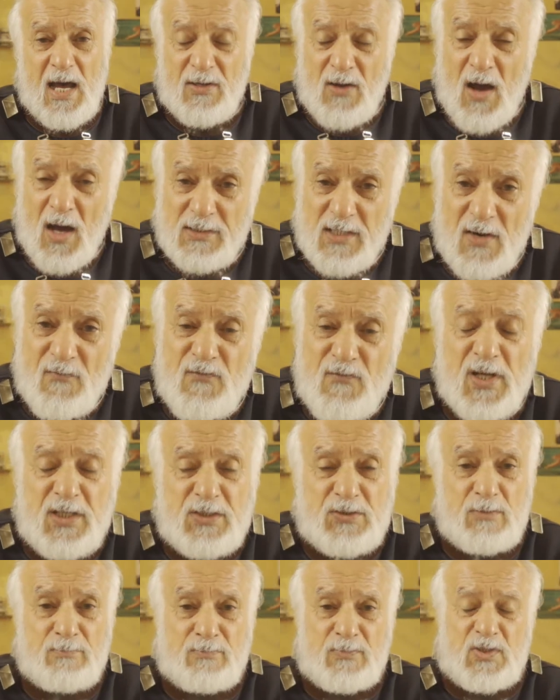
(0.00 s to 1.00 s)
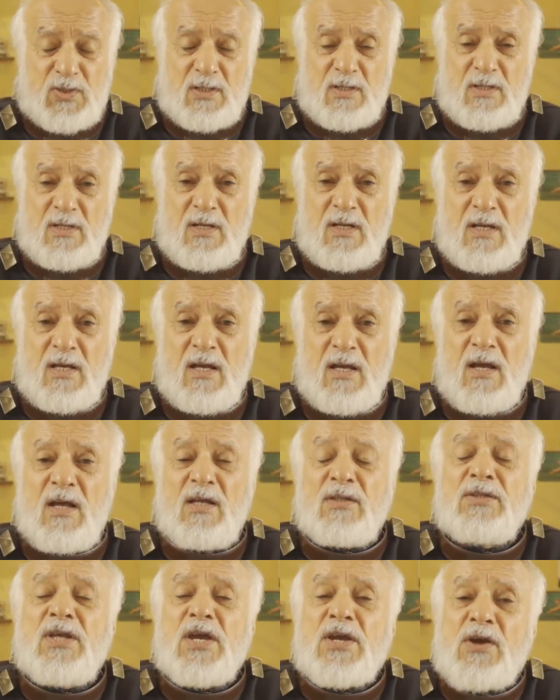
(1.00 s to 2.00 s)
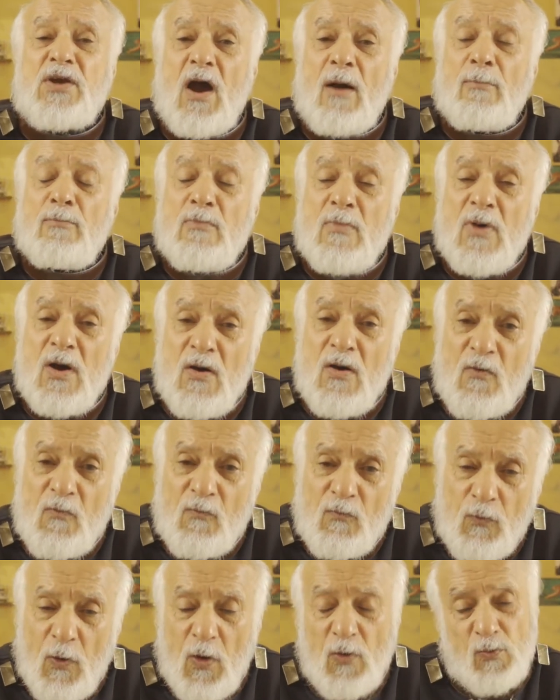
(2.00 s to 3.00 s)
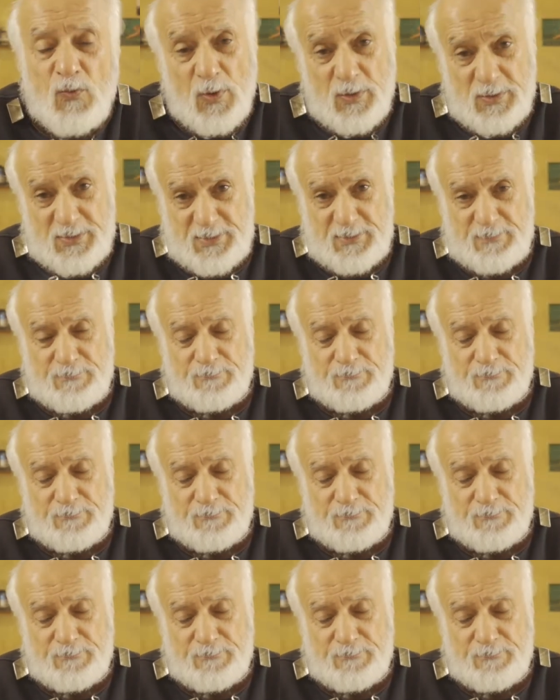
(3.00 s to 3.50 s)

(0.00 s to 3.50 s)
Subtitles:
other victims, they come forward